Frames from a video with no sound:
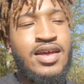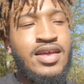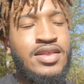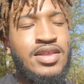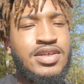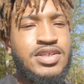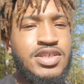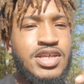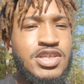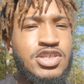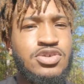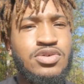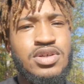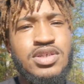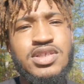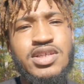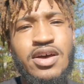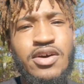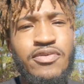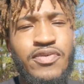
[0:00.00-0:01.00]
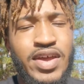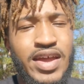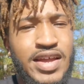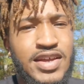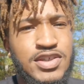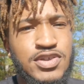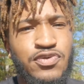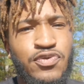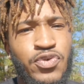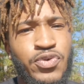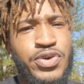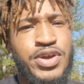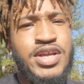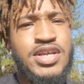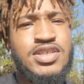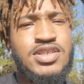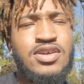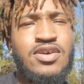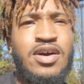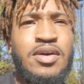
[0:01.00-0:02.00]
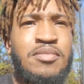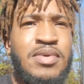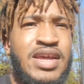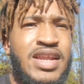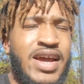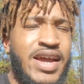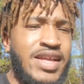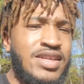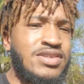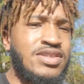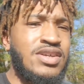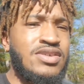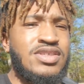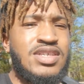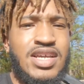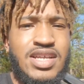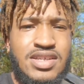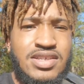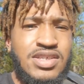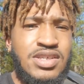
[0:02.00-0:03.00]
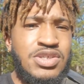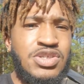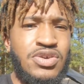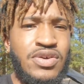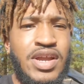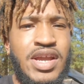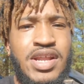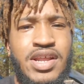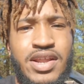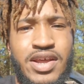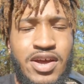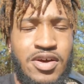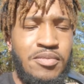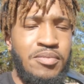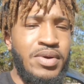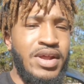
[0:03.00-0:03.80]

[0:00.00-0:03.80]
The sensor itself is free, so I mean, I can still take the sensor in and out,